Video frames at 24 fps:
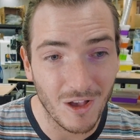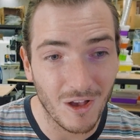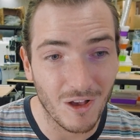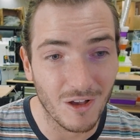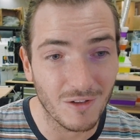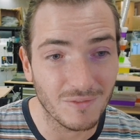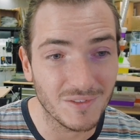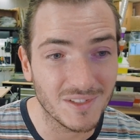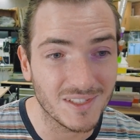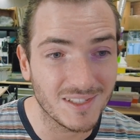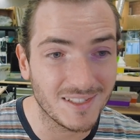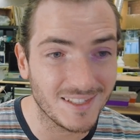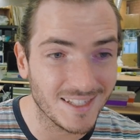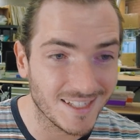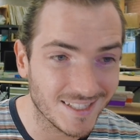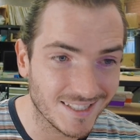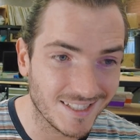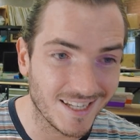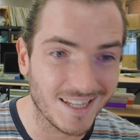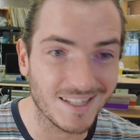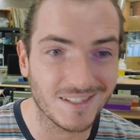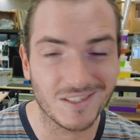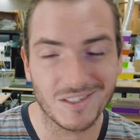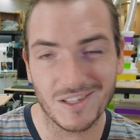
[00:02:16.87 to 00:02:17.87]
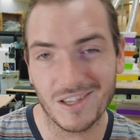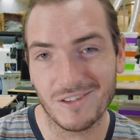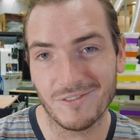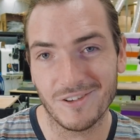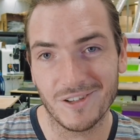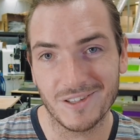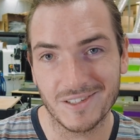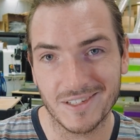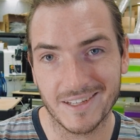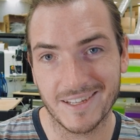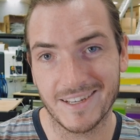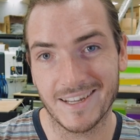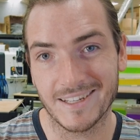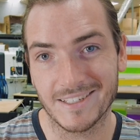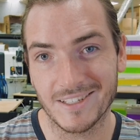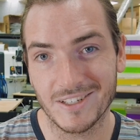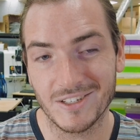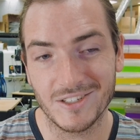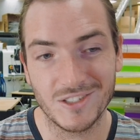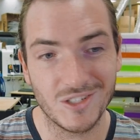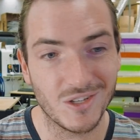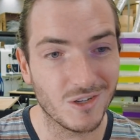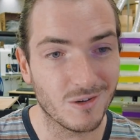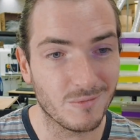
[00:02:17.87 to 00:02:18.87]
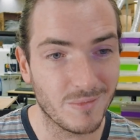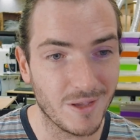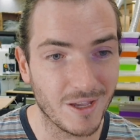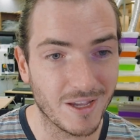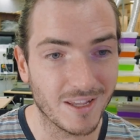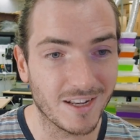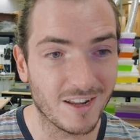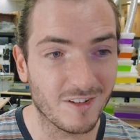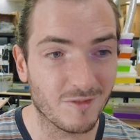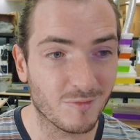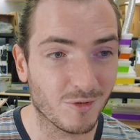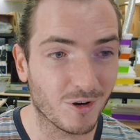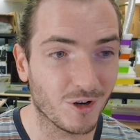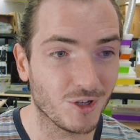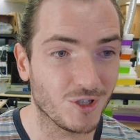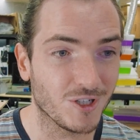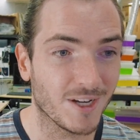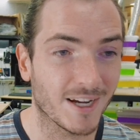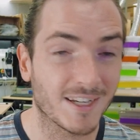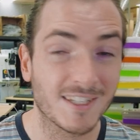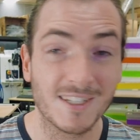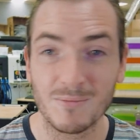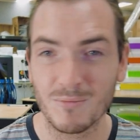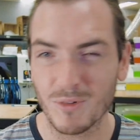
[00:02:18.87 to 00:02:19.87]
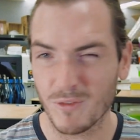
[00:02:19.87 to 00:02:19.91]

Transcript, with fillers: of 16 servos connected to your PiicoDev project